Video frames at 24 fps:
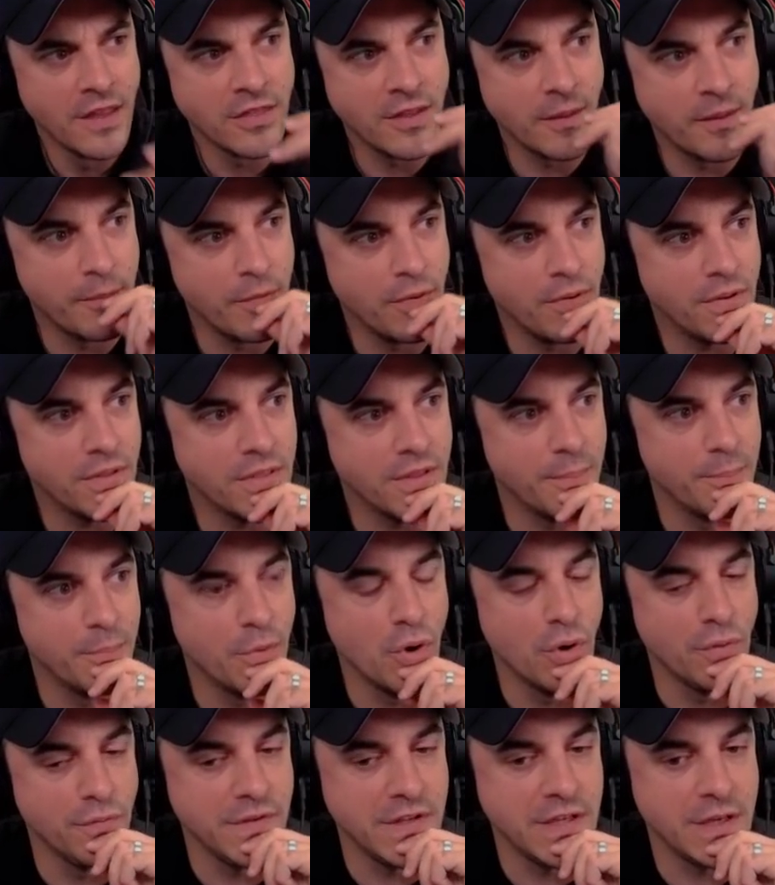The, the
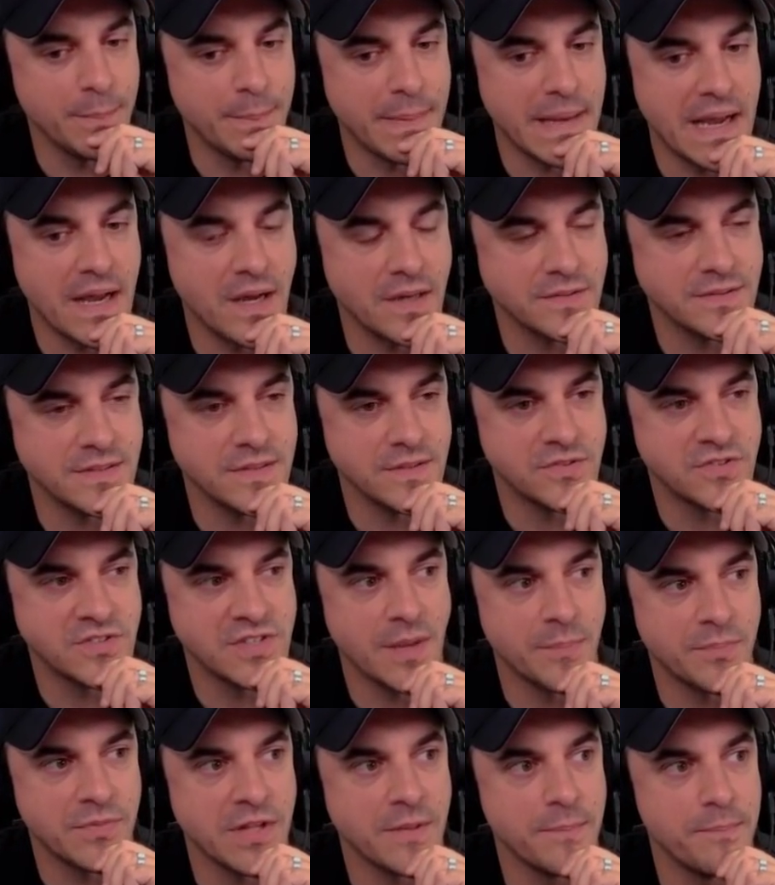movie about is
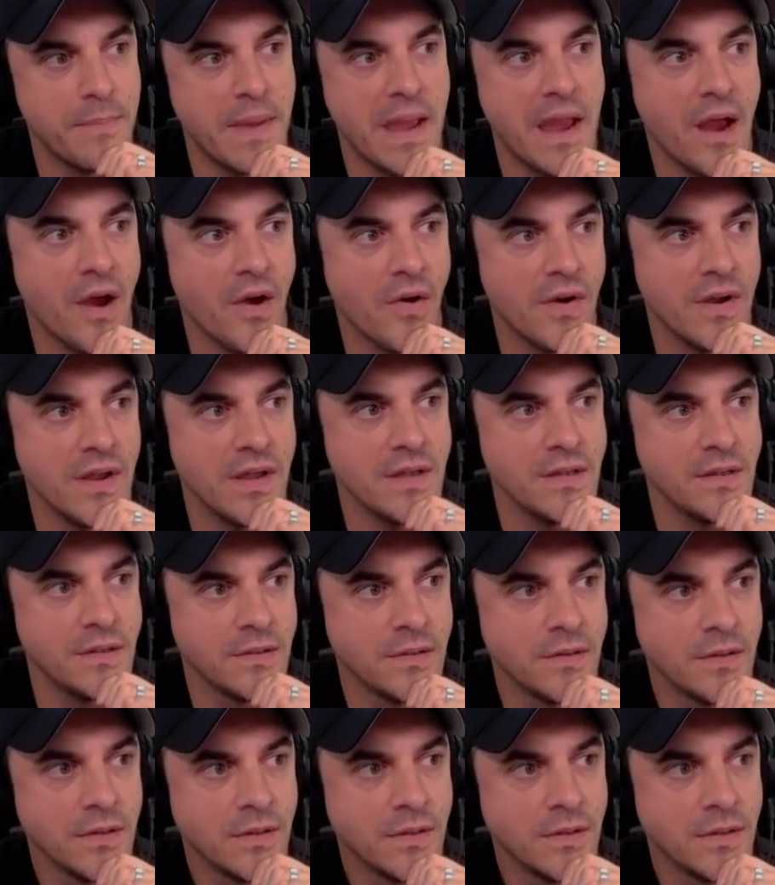something Mary,